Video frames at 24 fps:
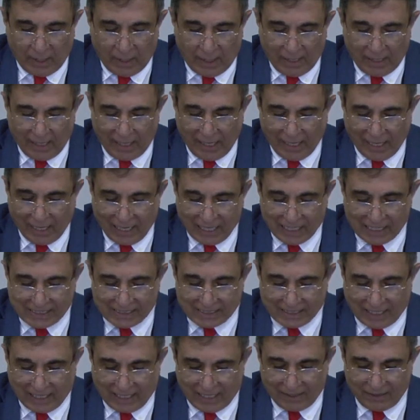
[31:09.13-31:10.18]
he
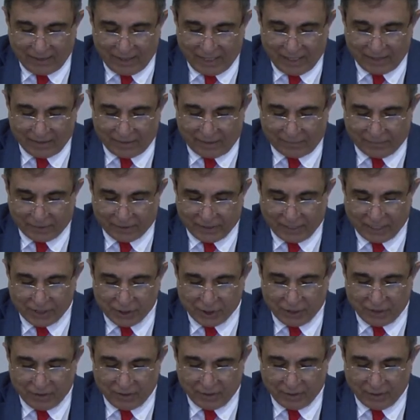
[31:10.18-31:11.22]
has an
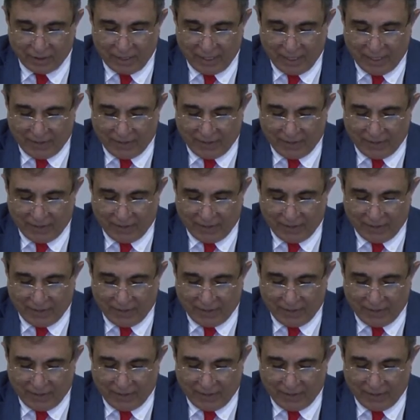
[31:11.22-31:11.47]
interpretation